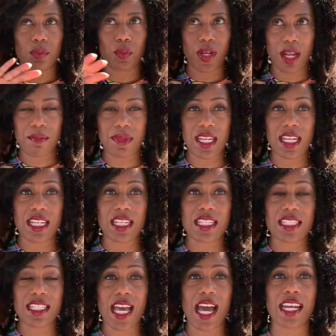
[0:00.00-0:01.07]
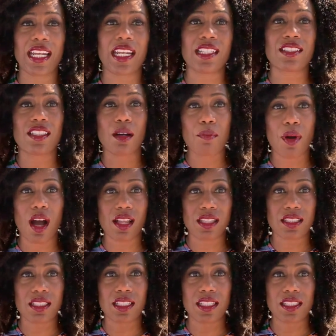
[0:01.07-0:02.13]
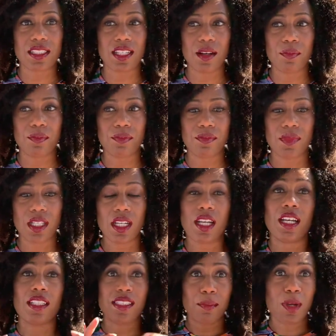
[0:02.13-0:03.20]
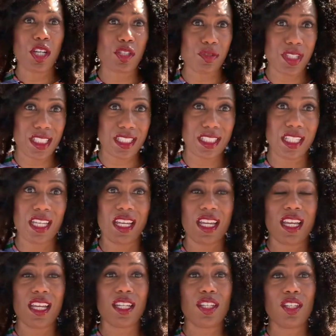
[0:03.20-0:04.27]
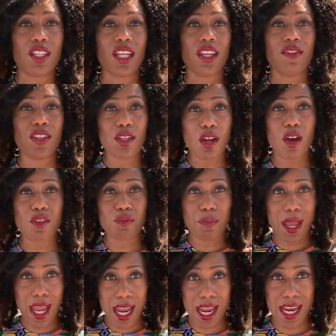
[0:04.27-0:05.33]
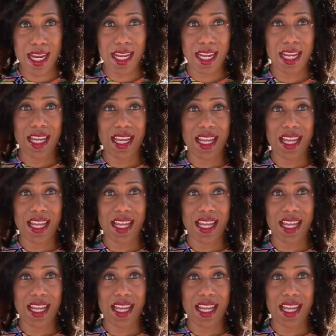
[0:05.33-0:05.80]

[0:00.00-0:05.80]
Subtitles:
What I mean is that in some countries, if you don't pay